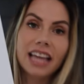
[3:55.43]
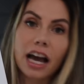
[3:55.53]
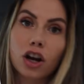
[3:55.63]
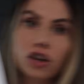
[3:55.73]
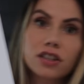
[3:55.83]
did
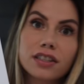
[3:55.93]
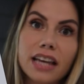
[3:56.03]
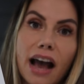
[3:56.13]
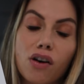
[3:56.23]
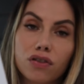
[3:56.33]
that
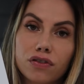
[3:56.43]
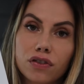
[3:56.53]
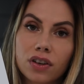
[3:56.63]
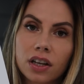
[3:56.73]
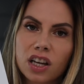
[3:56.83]
herself.
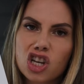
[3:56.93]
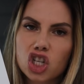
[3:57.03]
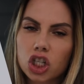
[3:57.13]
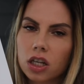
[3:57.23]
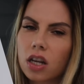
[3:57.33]

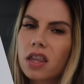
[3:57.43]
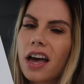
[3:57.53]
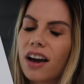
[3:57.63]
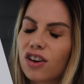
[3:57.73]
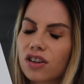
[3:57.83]
She did
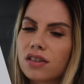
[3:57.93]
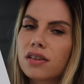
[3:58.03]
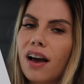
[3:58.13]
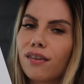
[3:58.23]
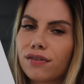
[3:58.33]
that
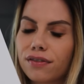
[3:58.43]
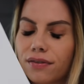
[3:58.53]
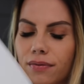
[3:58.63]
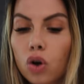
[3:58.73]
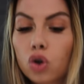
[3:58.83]
herself.
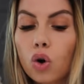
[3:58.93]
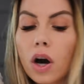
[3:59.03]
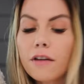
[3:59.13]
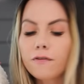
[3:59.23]
Good,